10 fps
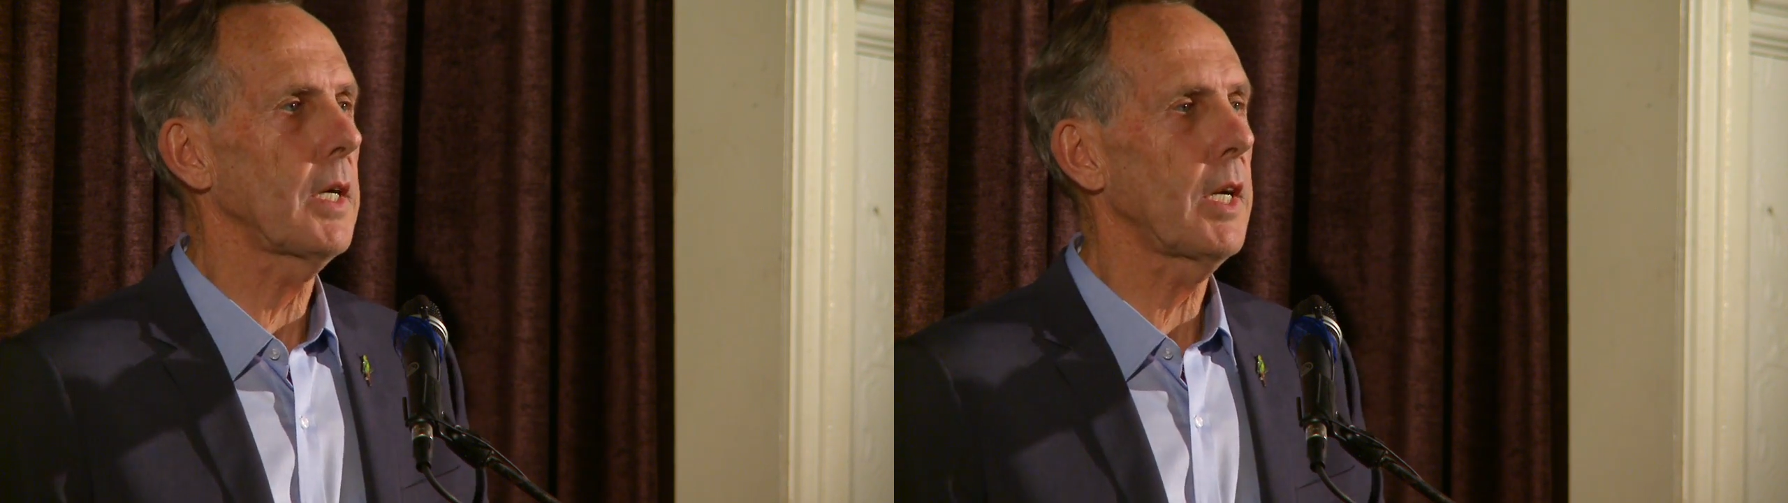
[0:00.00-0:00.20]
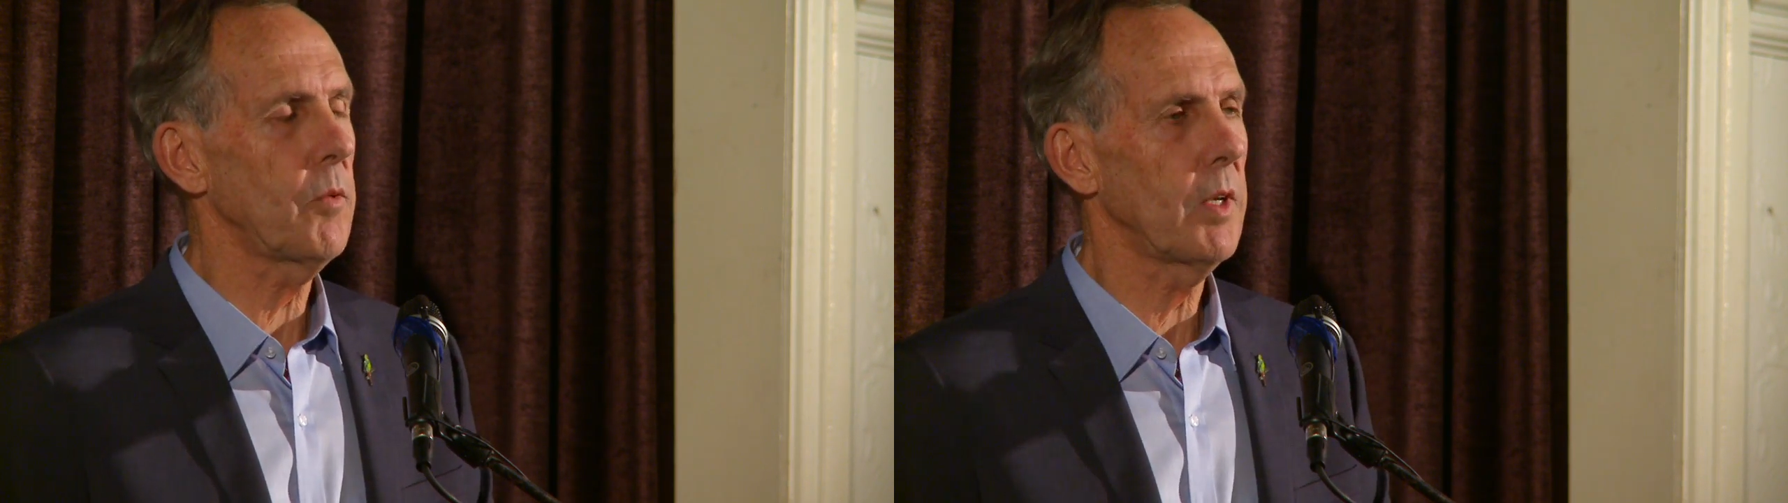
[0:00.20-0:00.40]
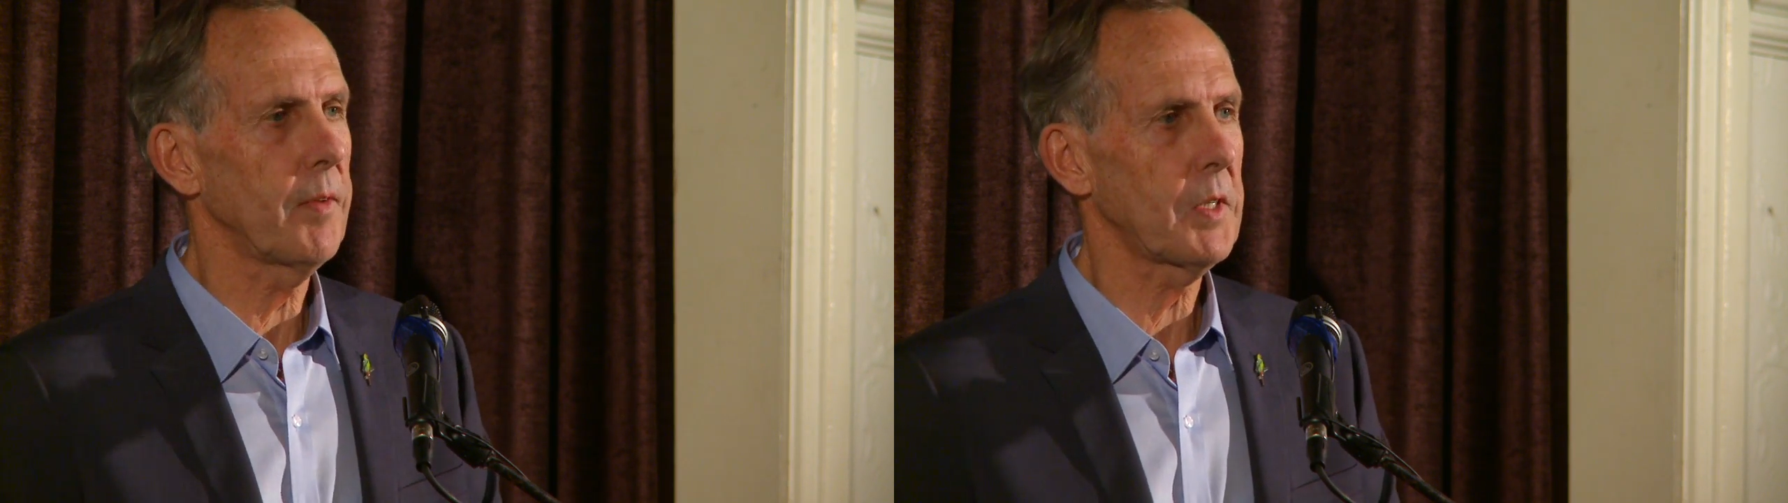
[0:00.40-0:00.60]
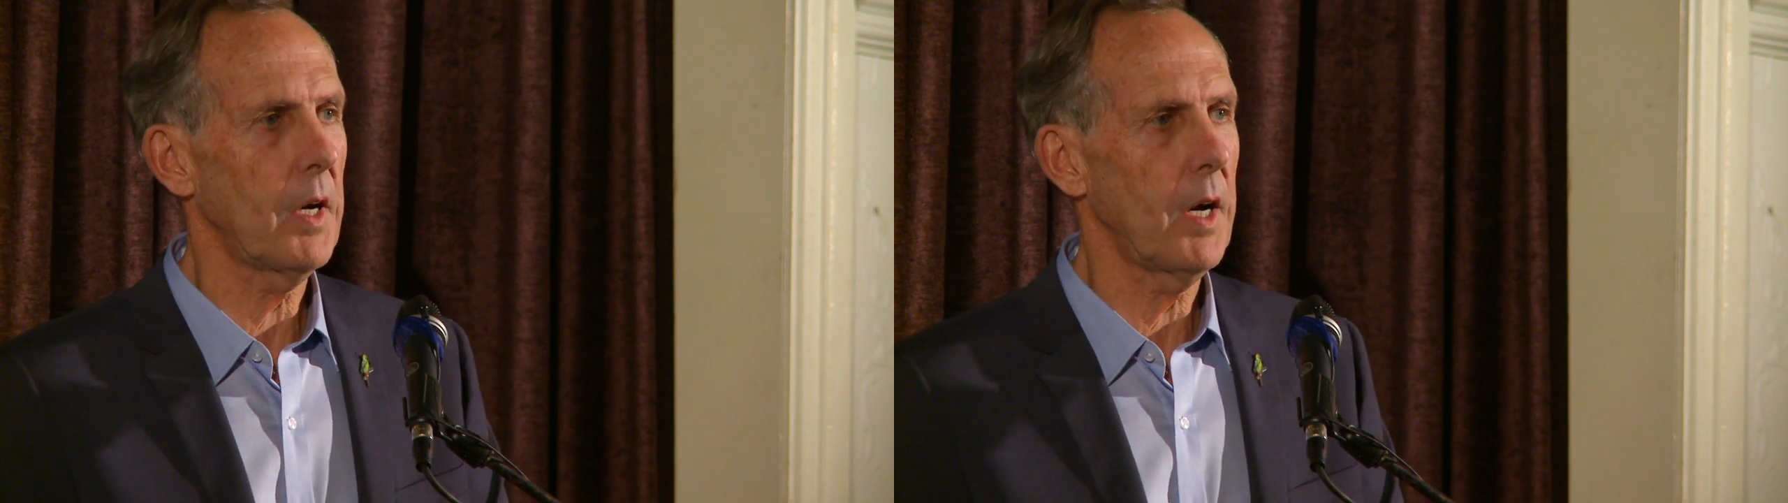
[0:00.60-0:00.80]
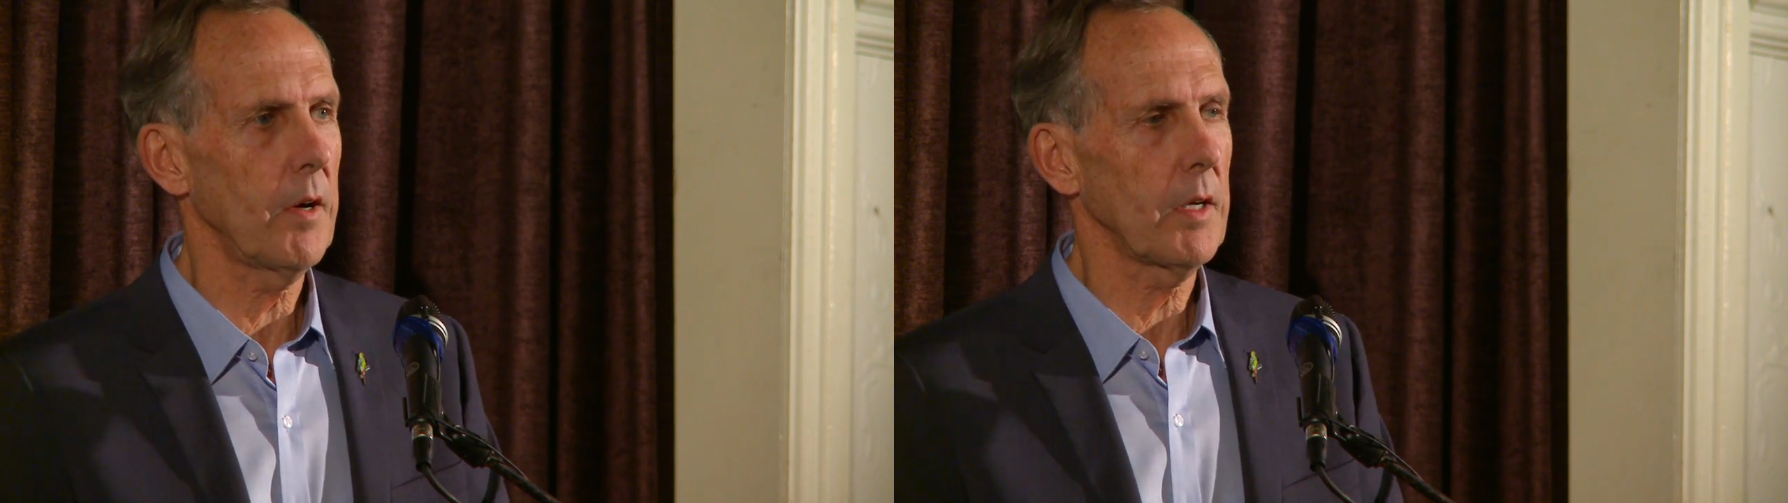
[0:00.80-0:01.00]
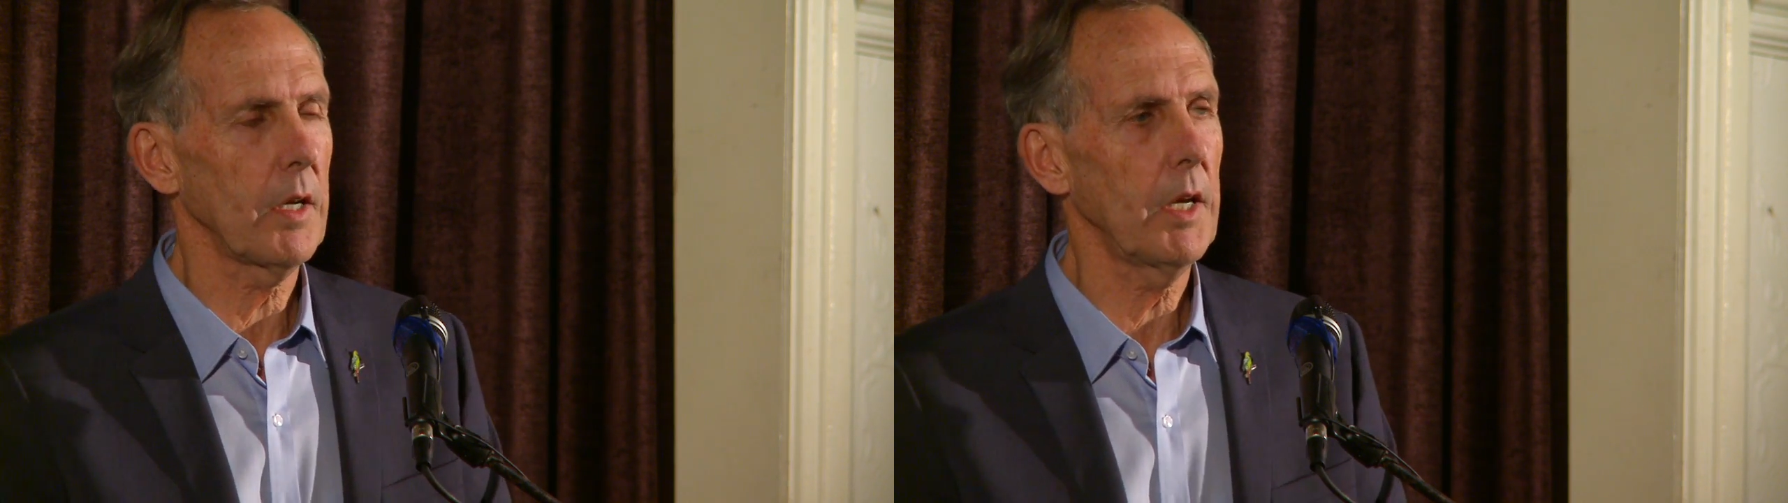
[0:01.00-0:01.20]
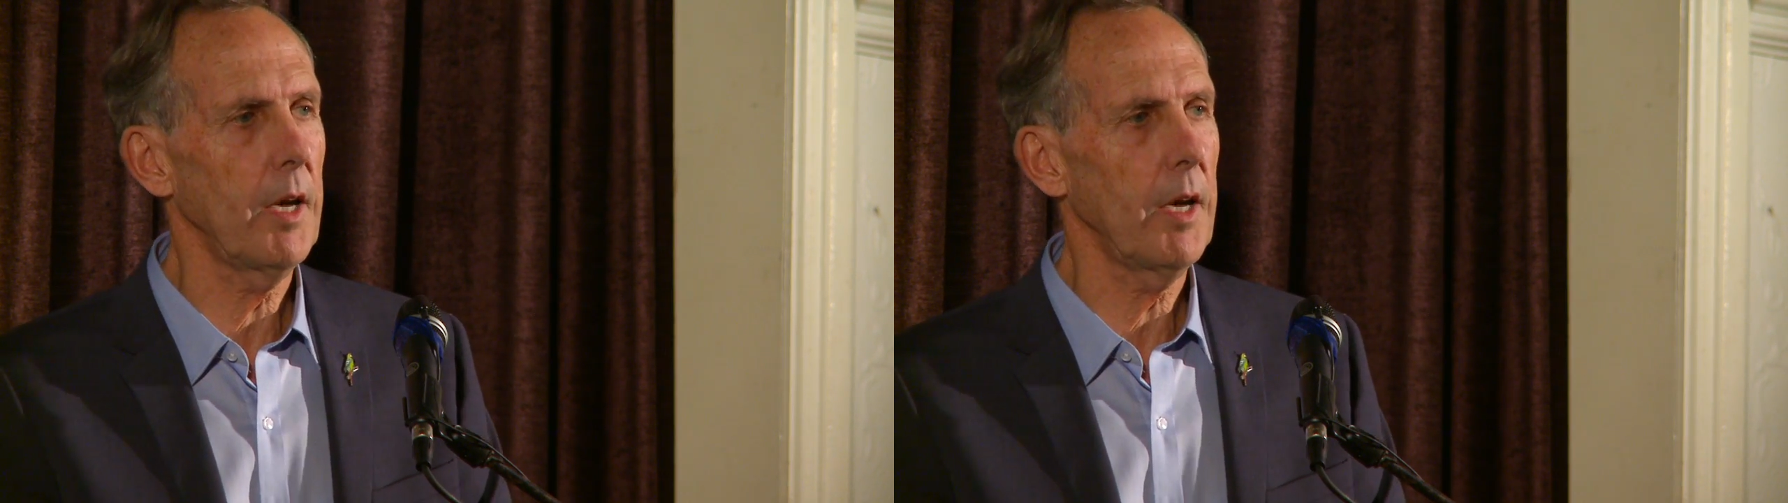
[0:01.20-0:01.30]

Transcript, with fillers: get rid of a tyrant and